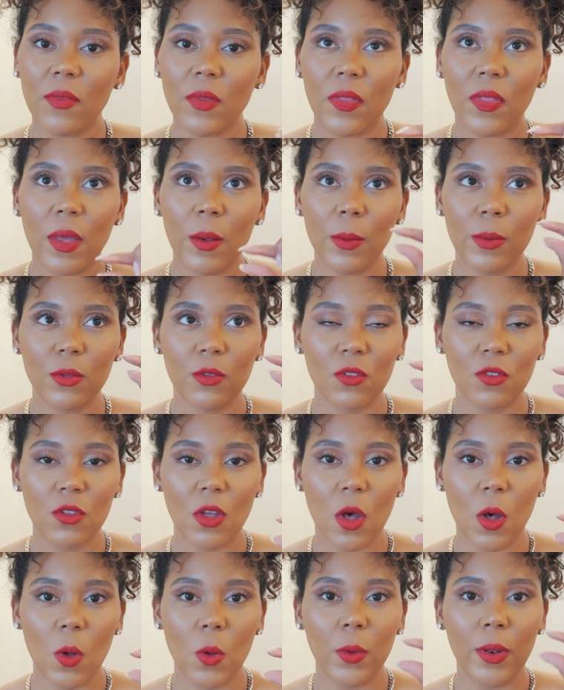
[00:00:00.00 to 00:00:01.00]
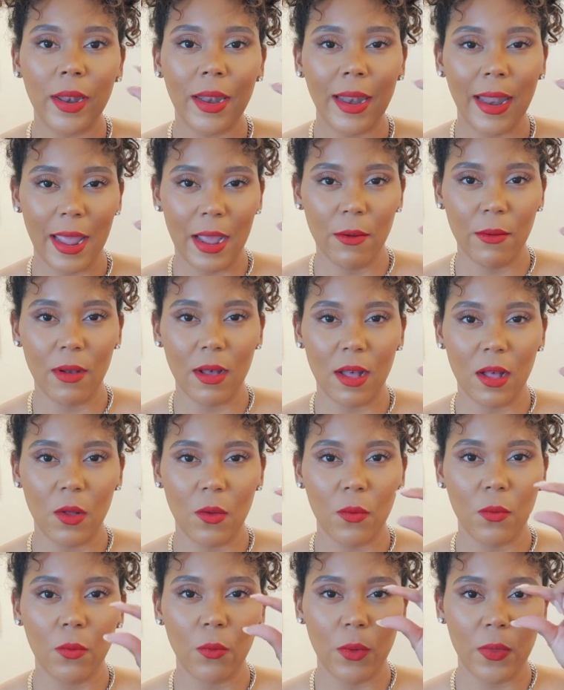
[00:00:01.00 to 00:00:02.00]
that they were so
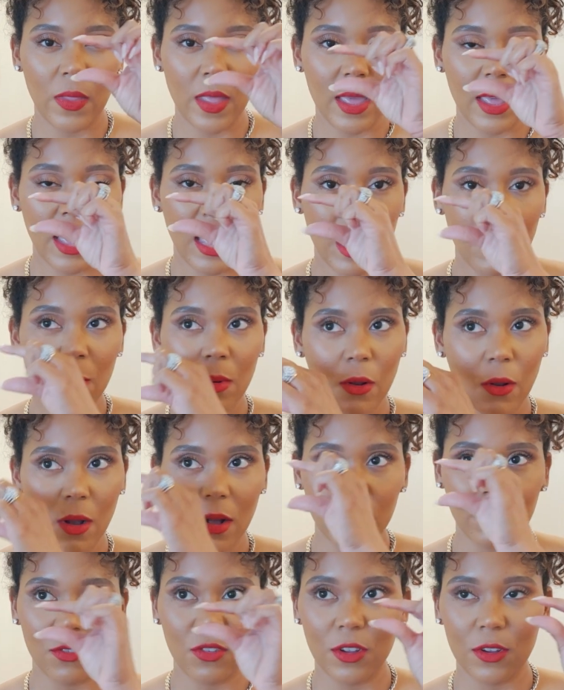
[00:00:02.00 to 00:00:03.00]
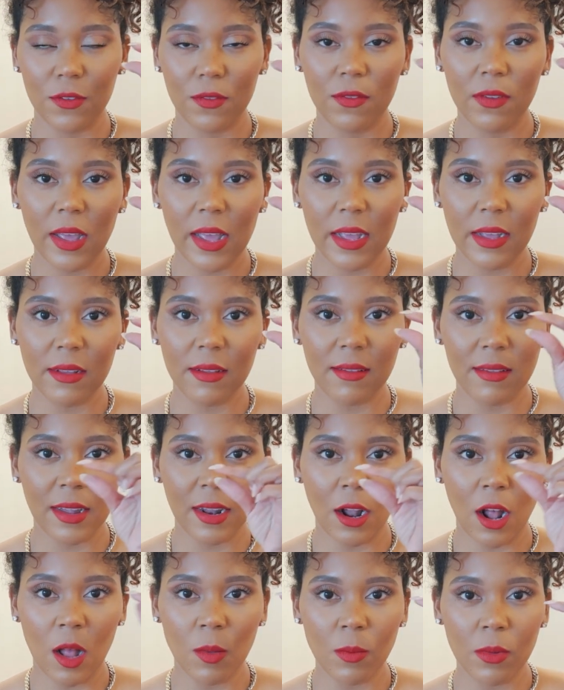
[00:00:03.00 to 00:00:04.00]
narrow. When they came across your face,
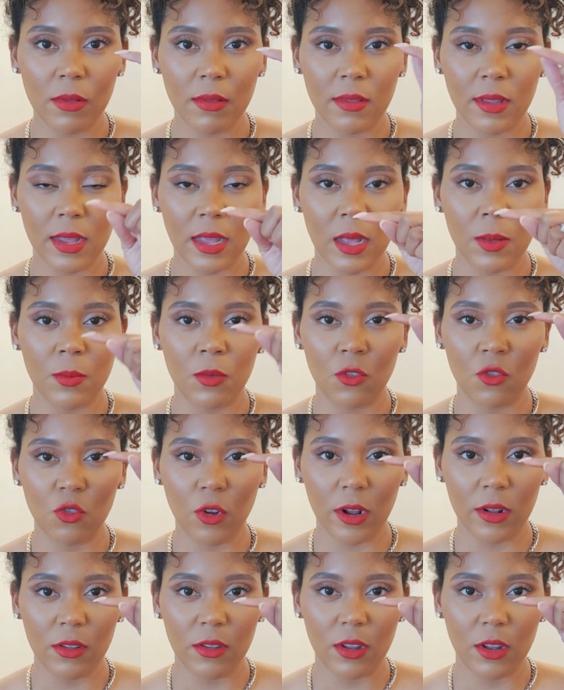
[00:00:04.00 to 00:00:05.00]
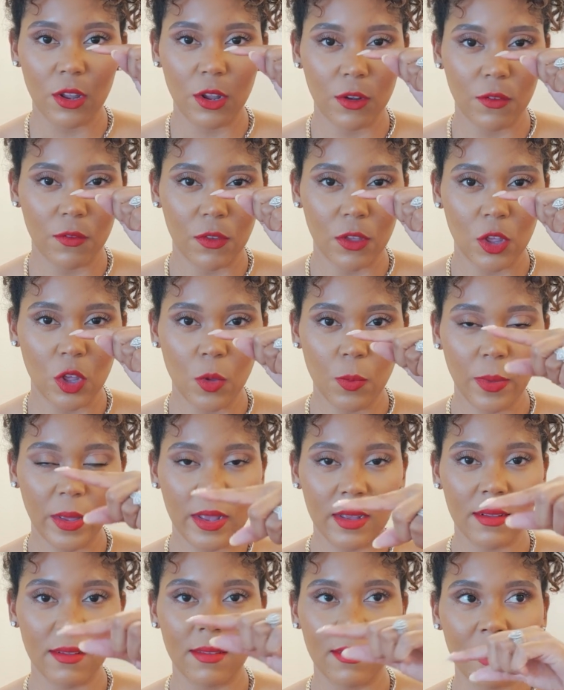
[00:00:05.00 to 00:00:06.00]
it almost like obstructed your view
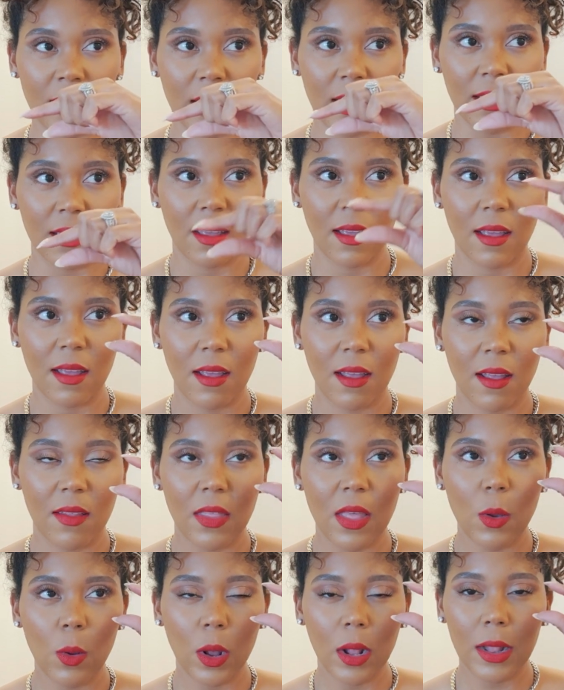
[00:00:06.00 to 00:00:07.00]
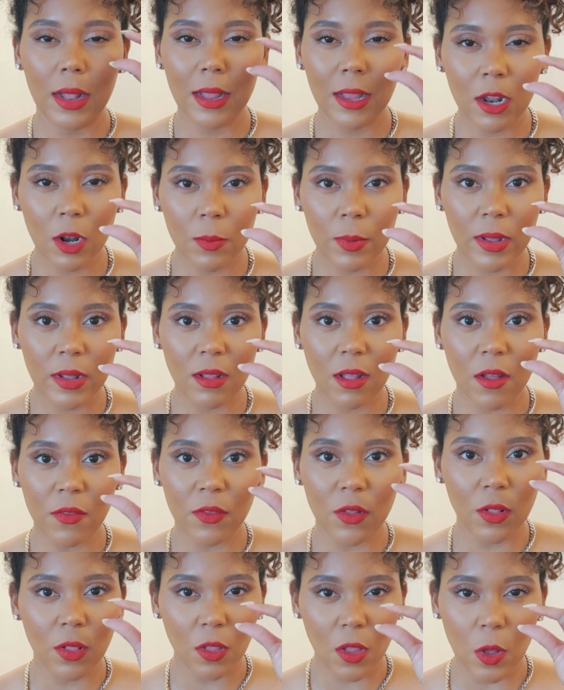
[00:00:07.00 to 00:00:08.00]
because the they were a little bit on
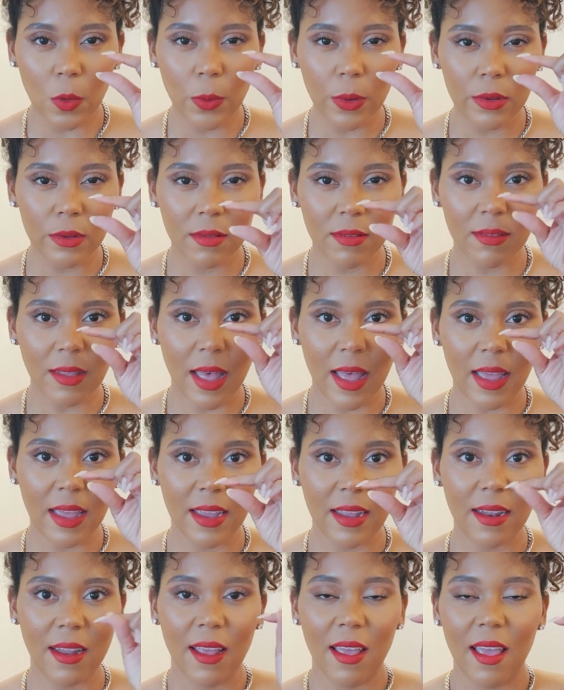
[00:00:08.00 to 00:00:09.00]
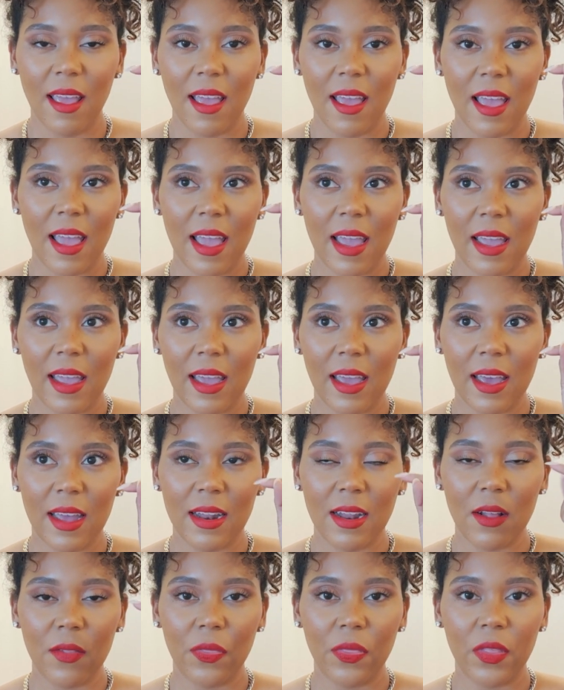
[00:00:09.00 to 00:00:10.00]
the lower side
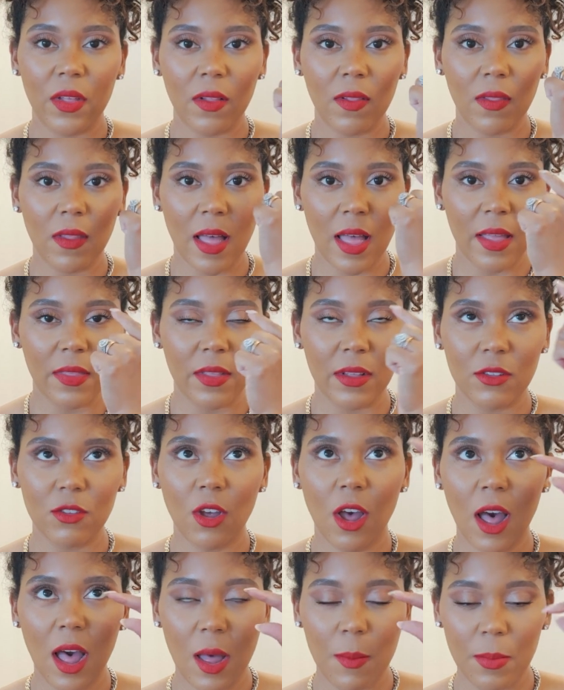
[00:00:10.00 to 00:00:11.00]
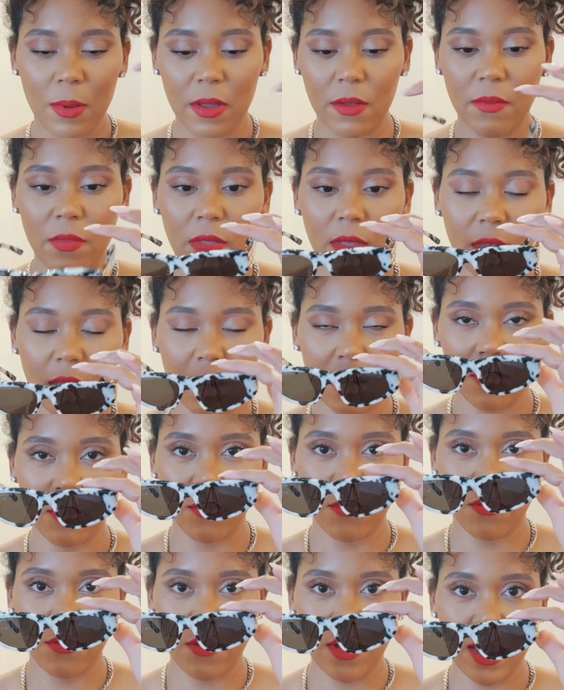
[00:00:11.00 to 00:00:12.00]
and the, the top of the
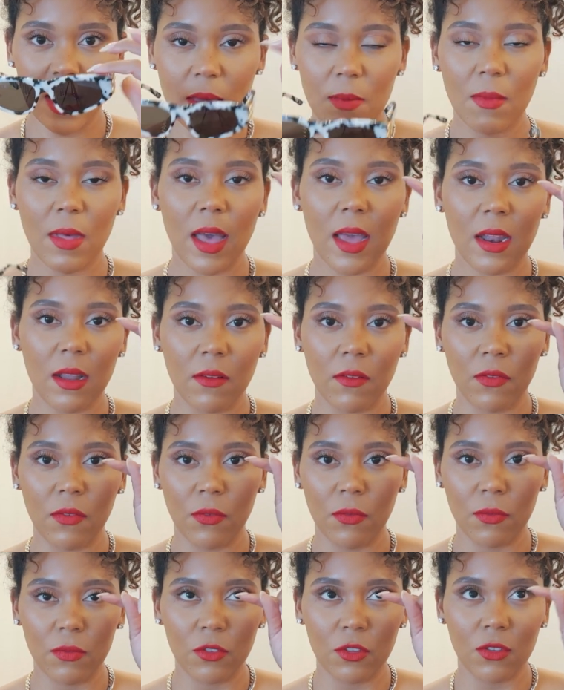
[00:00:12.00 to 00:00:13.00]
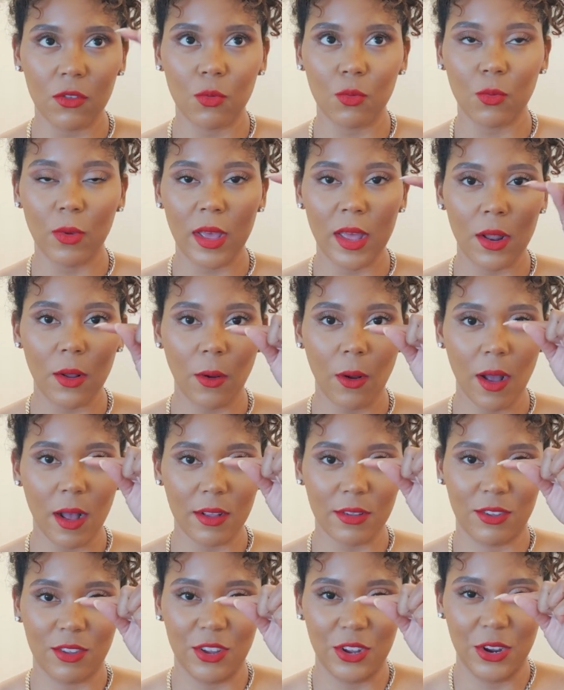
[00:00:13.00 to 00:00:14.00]
frame kind of just ran
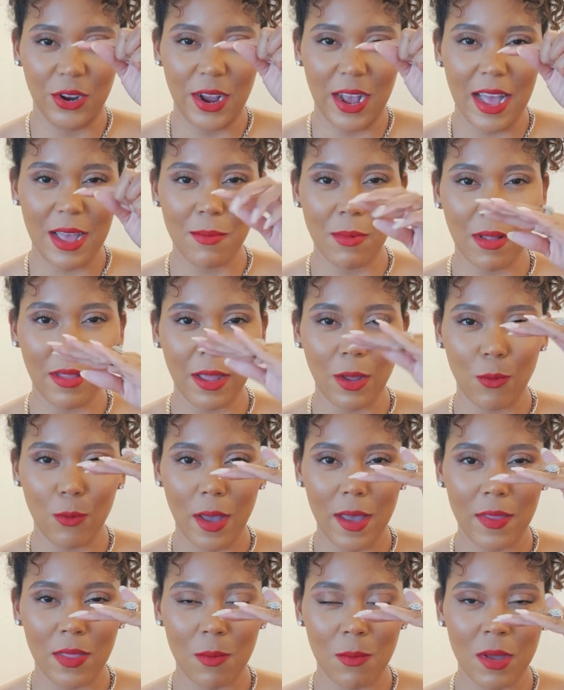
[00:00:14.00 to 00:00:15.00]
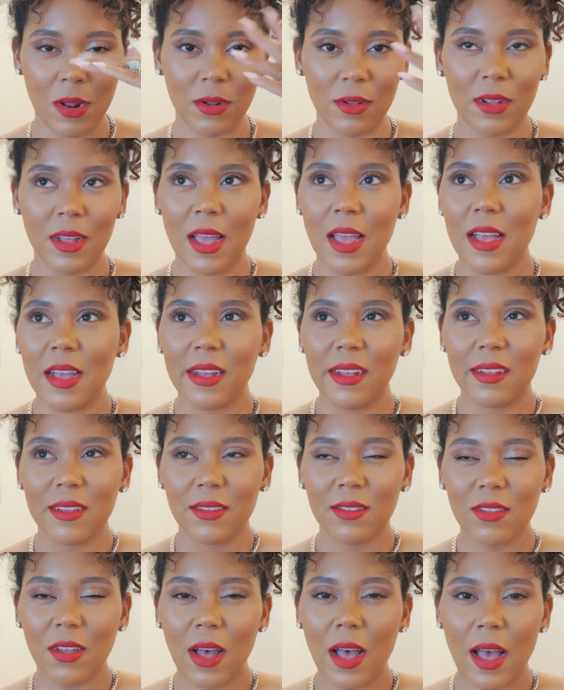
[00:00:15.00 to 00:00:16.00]
across your eyeball, like right in the middle.
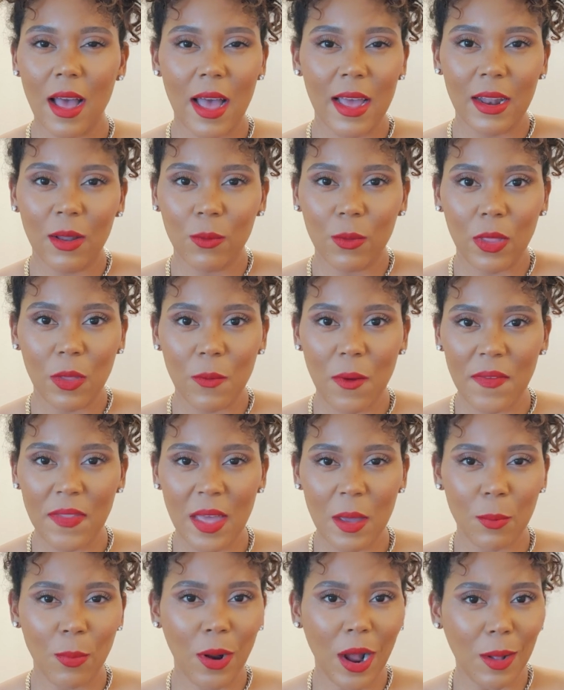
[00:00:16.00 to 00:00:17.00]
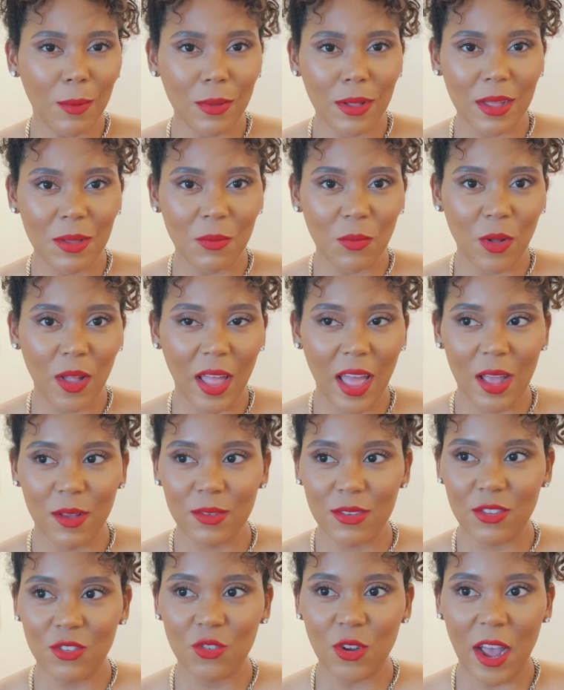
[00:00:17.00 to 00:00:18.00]
So I didn't really want that problem while I
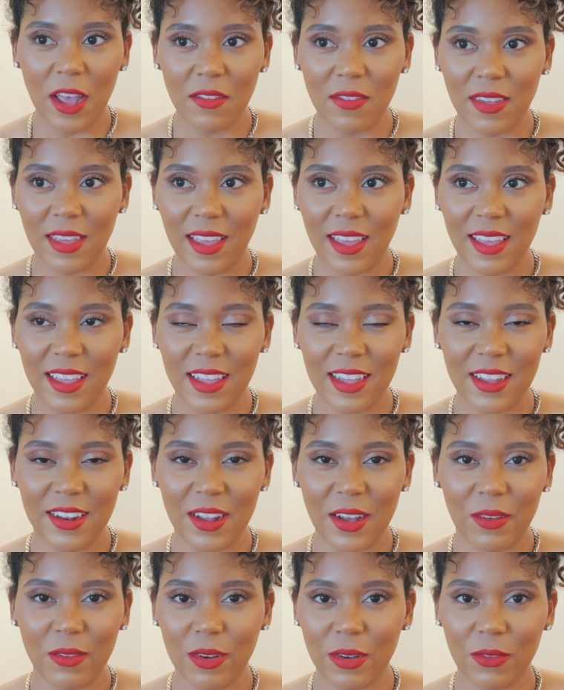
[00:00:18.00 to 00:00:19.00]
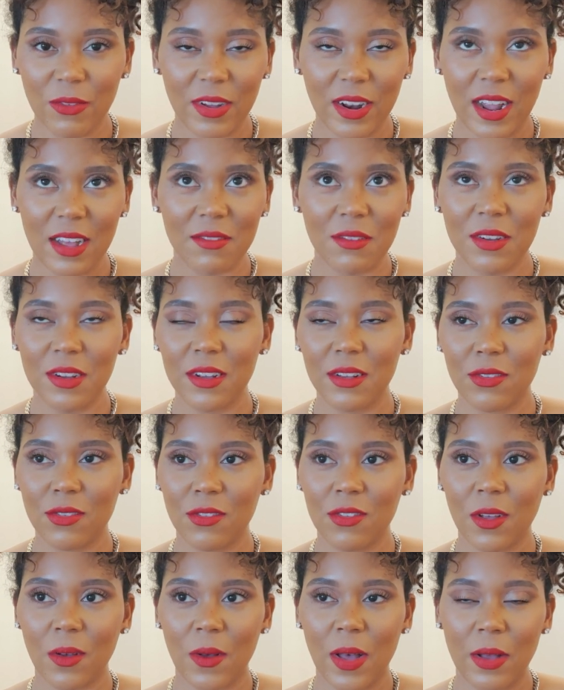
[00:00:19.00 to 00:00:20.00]
was driving, you know, or whatever.
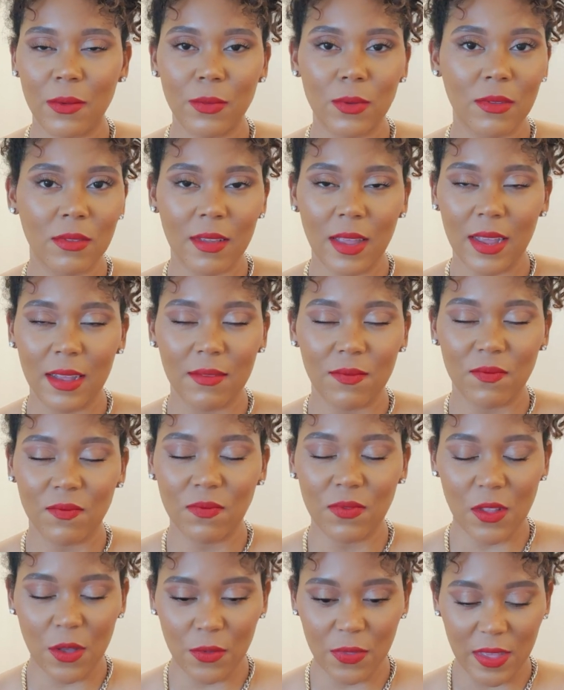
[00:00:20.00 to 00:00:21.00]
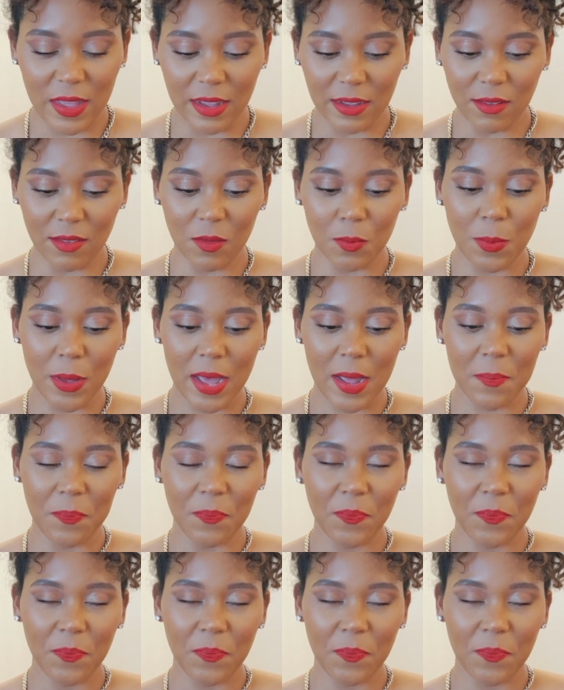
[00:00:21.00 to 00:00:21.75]
So I was like, no thanks. But